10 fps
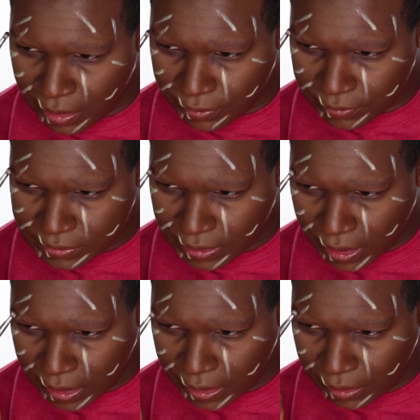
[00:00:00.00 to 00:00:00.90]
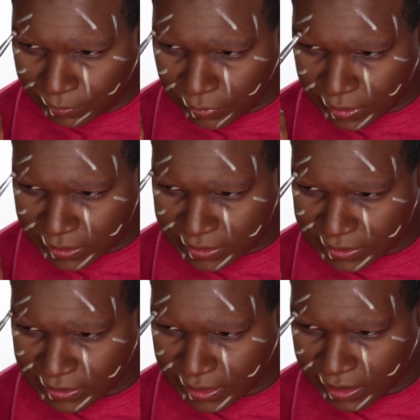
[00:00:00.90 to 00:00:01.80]
other side, I'm going to
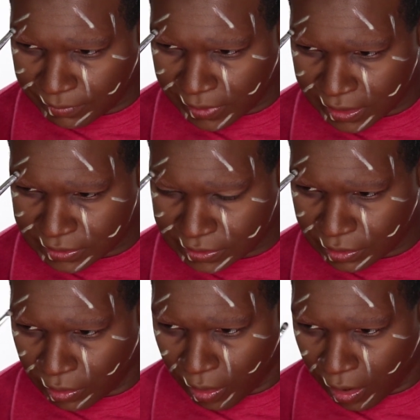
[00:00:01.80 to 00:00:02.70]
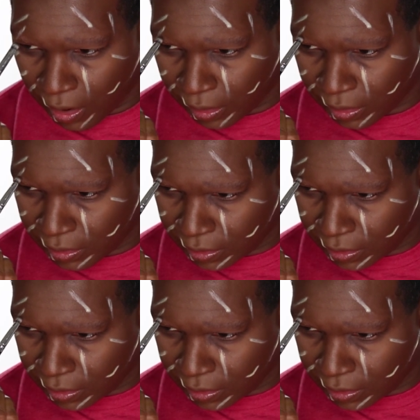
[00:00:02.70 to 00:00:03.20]
skip that scar.